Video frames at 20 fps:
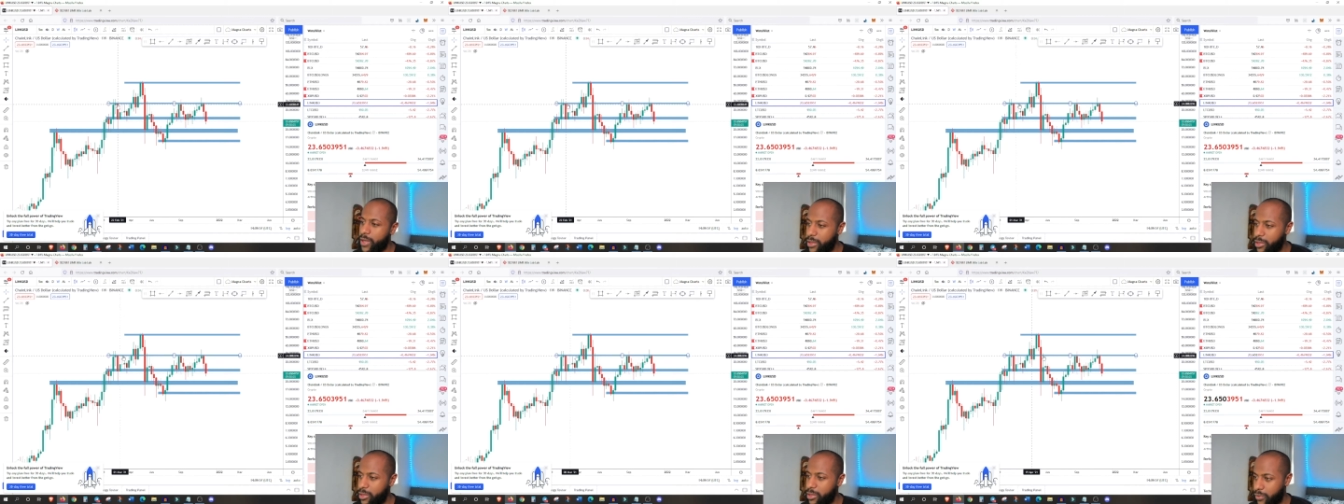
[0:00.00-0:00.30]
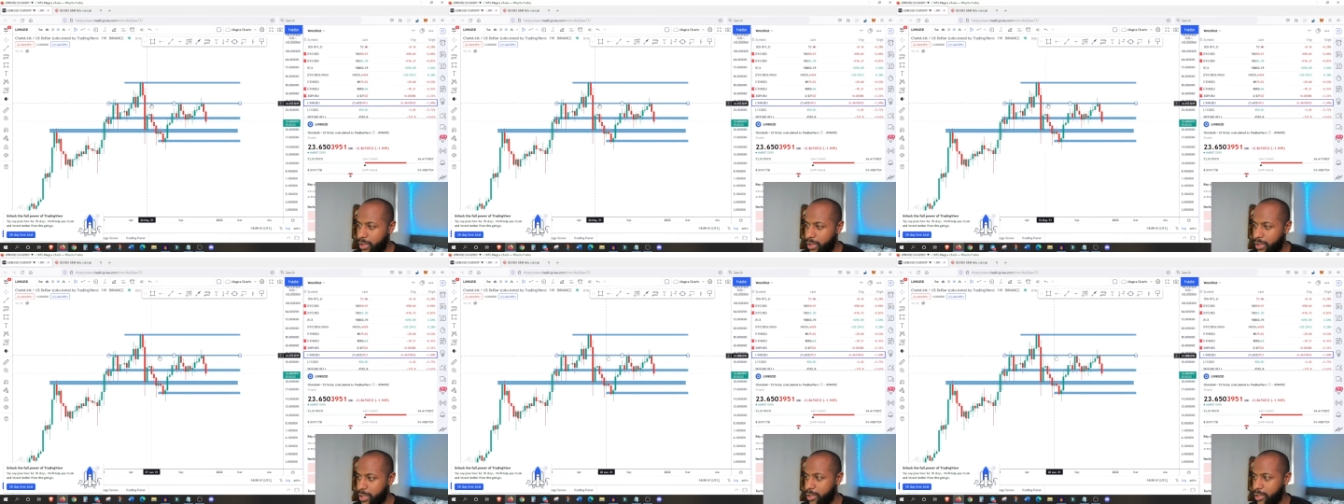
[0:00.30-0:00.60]

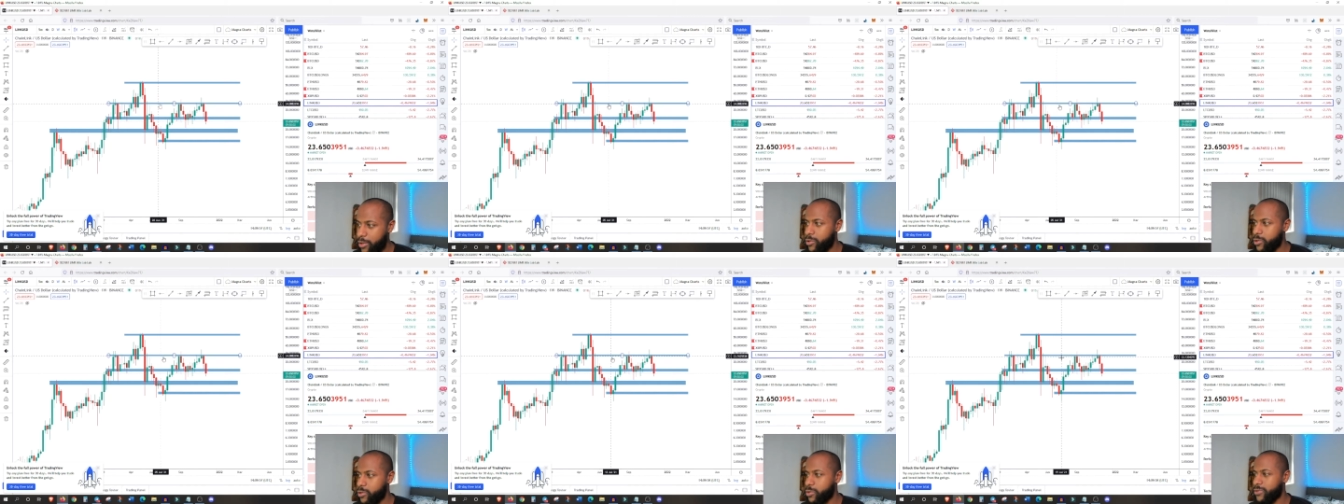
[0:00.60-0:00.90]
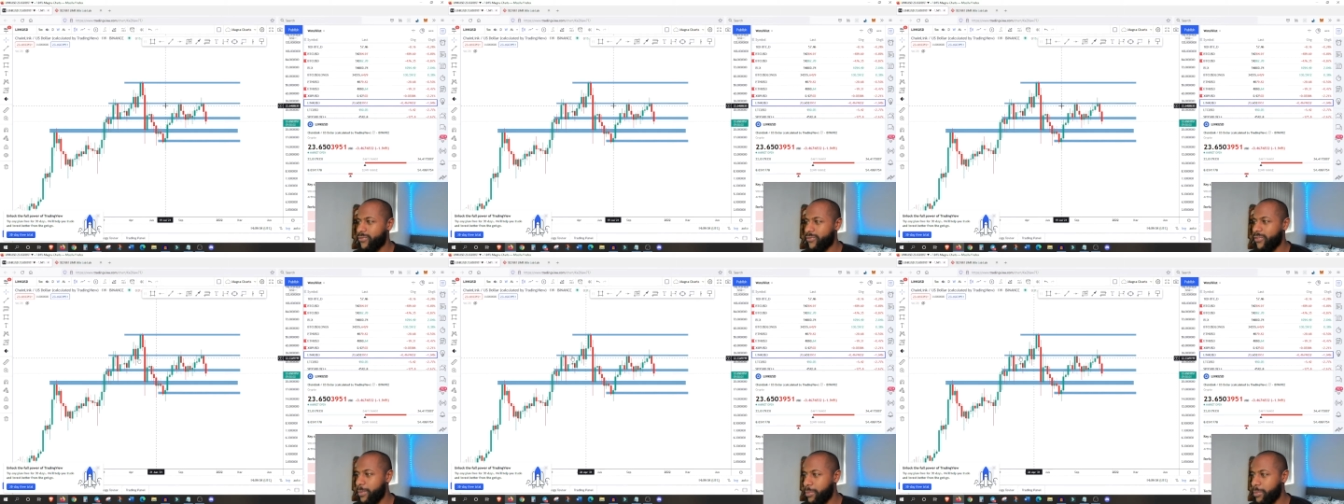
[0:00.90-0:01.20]

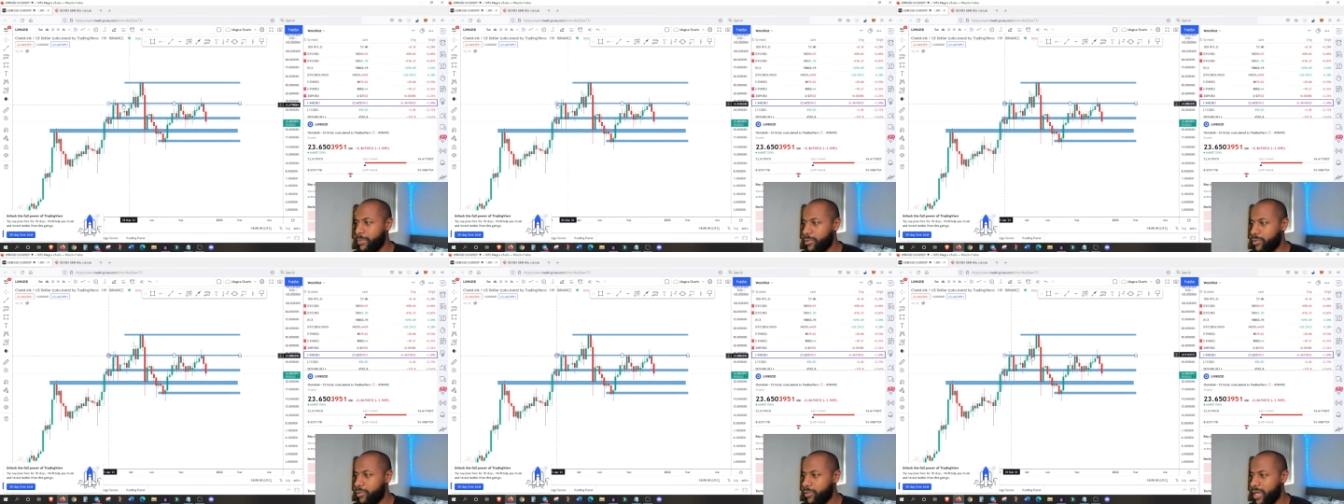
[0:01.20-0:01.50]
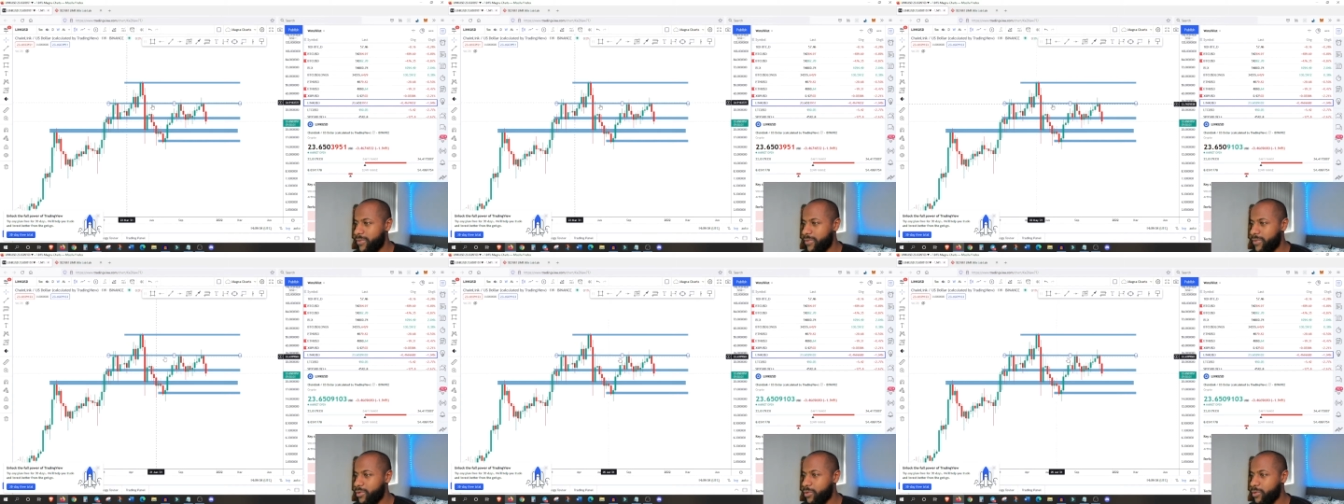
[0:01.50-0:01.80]
$33 was a very
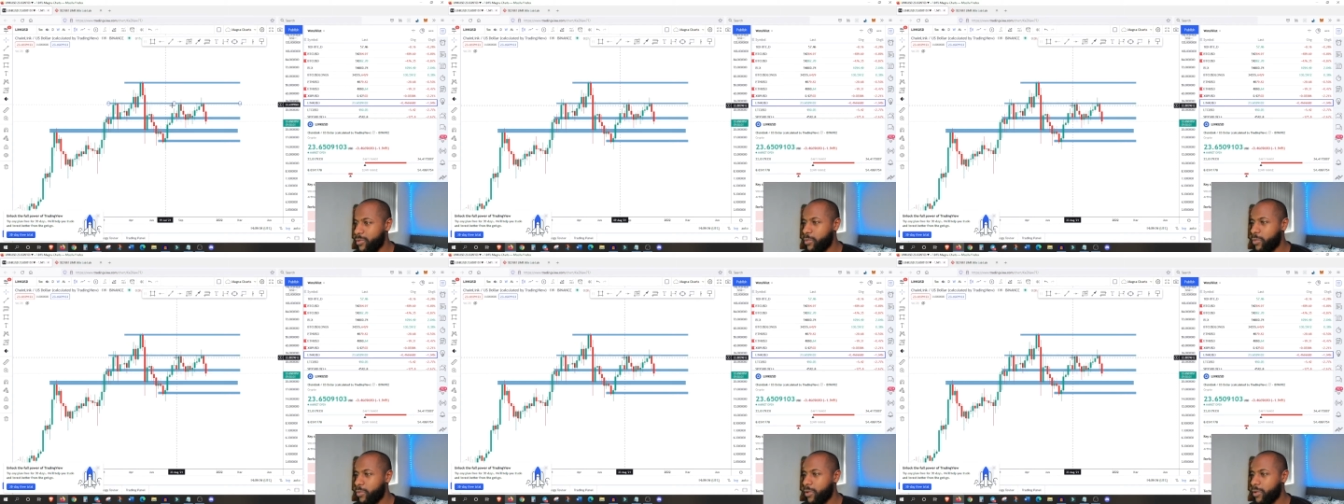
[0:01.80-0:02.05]
important level.